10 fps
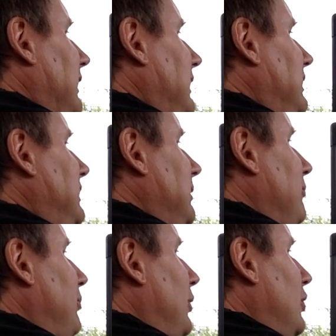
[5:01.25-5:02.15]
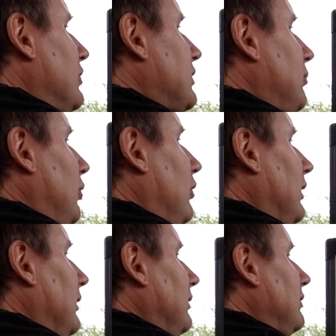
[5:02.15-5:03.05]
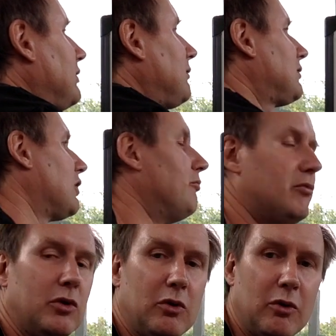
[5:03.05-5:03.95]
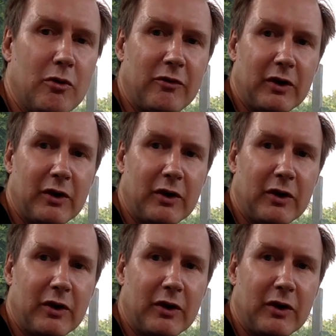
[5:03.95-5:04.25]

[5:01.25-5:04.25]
is it possible to move